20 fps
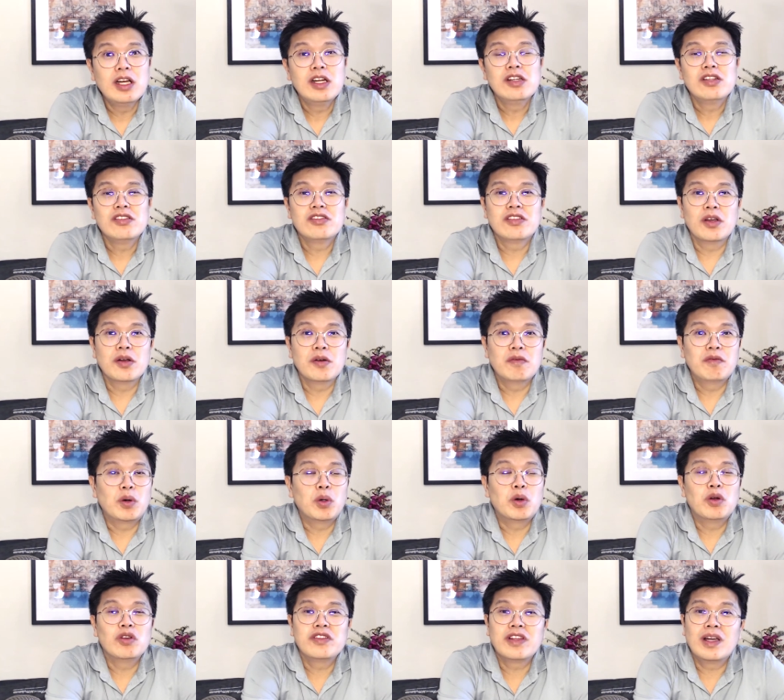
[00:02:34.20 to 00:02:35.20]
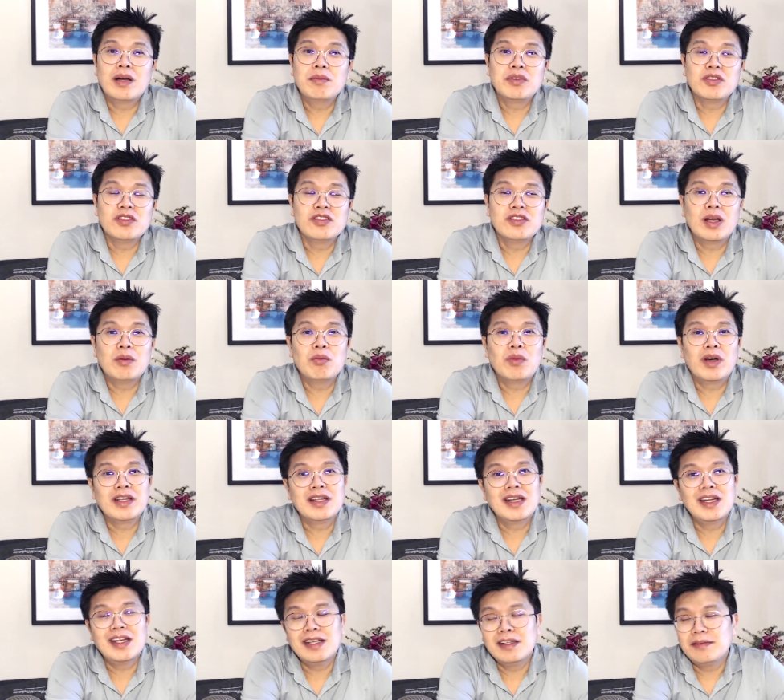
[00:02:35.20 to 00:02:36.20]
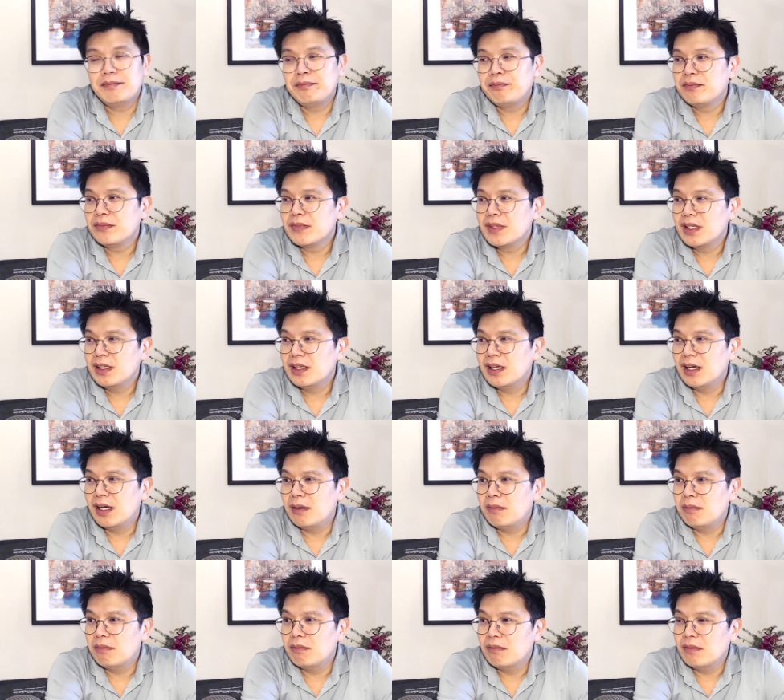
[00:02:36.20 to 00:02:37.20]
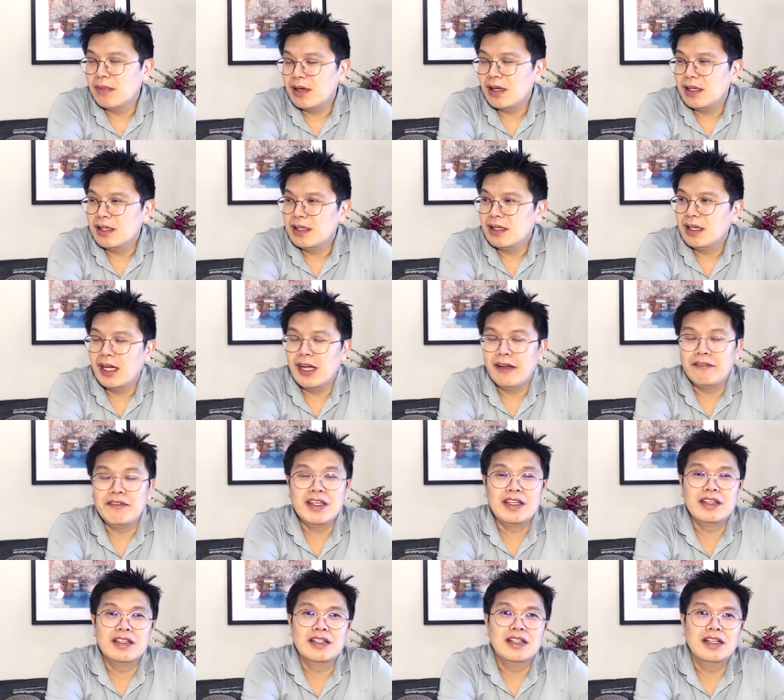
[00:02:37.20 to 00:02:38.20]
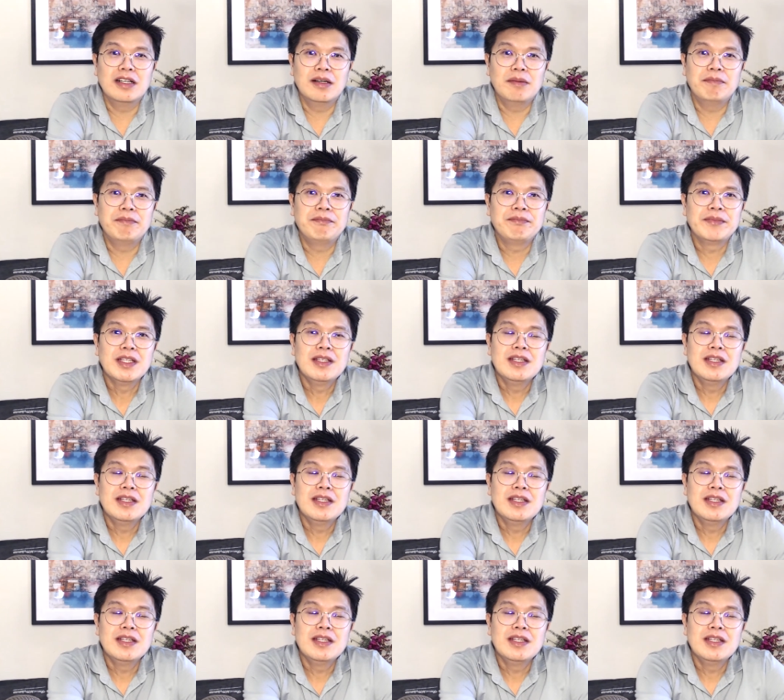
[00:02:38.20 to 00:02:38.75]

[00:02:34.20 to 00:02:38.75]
So, for example, someone um, having um,